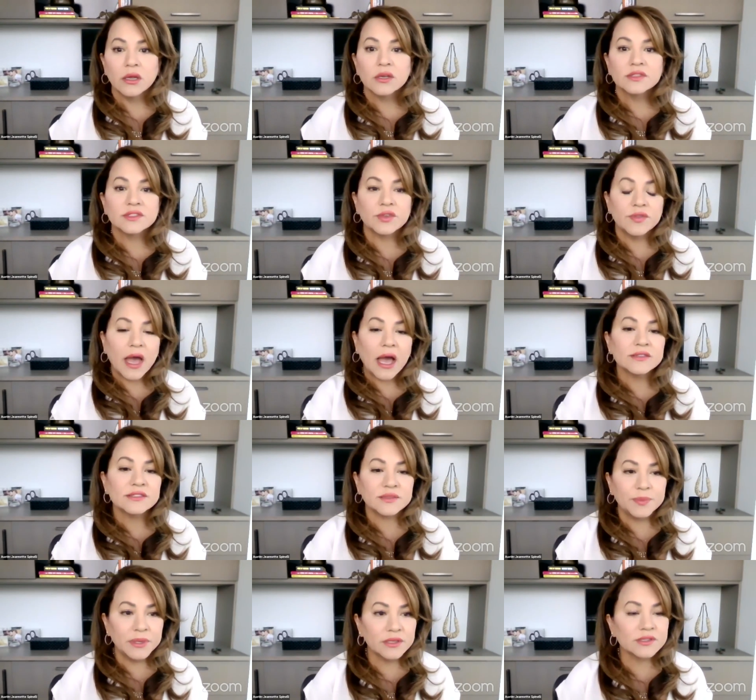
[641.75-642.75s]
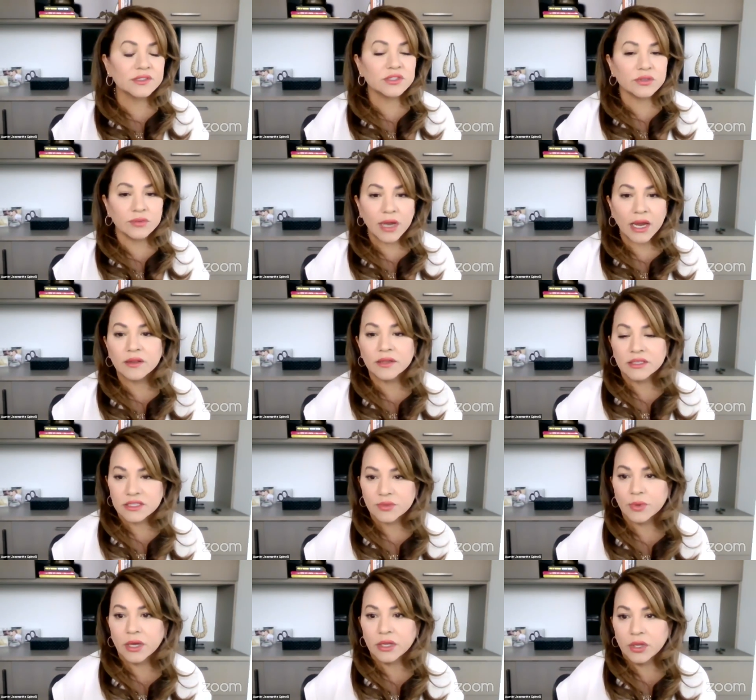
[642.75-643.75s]
So that speaks directly
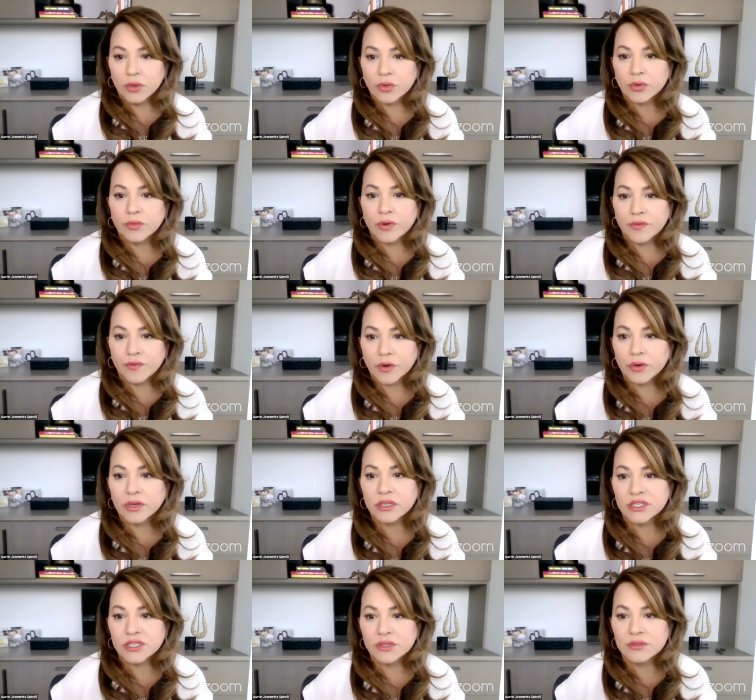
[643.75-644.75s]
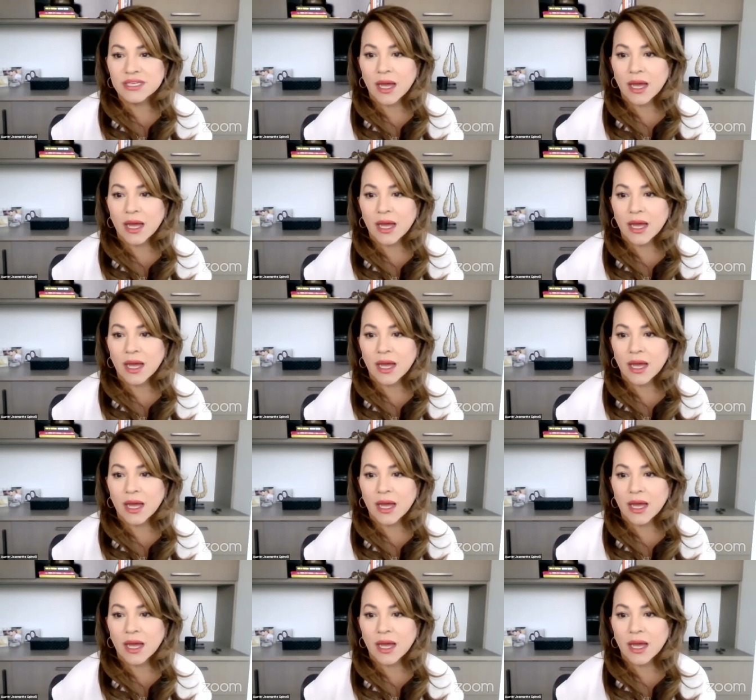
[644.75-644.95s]
to what you were referring to.